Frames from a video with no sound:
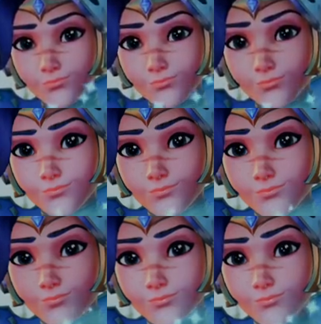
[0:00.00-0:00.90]

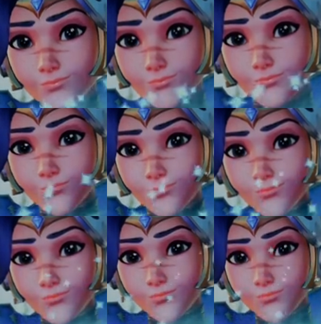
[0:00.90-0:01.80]

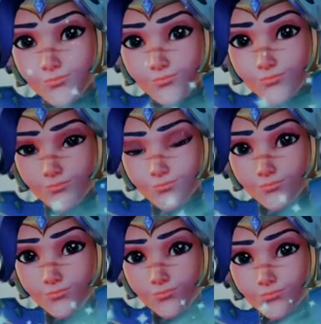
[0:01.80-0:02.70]

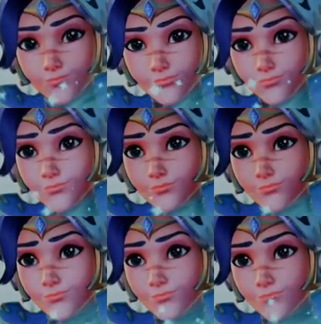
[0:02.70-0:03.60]

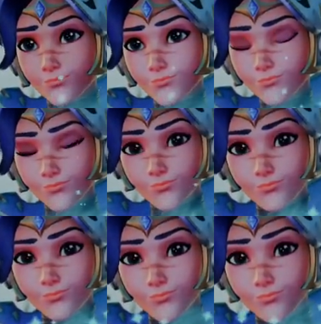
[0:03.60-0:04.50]

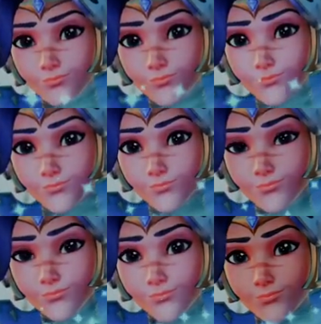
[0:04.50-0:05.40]

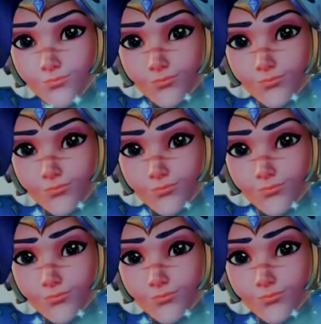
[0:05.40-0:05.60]
[no speech]